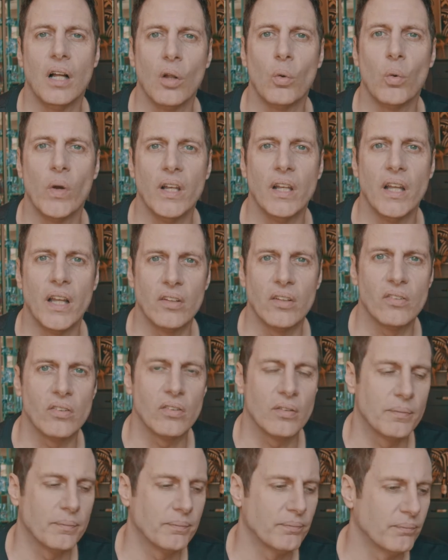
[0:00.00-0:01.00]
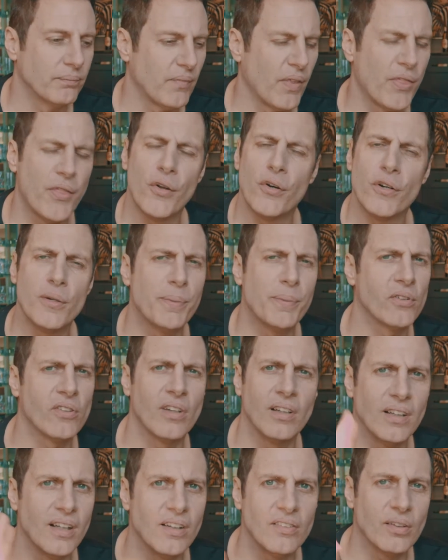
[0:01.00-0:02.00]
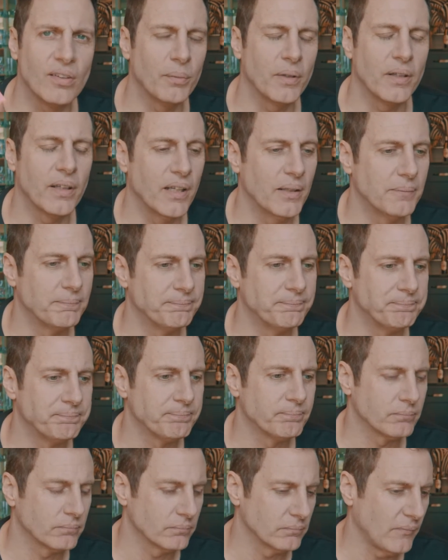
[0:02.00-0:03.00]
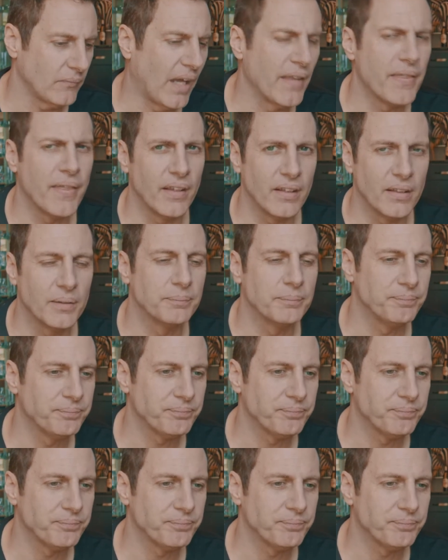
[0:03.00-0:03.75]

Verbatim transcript: I'll uh, weigh less, 30% less, something like that, I think.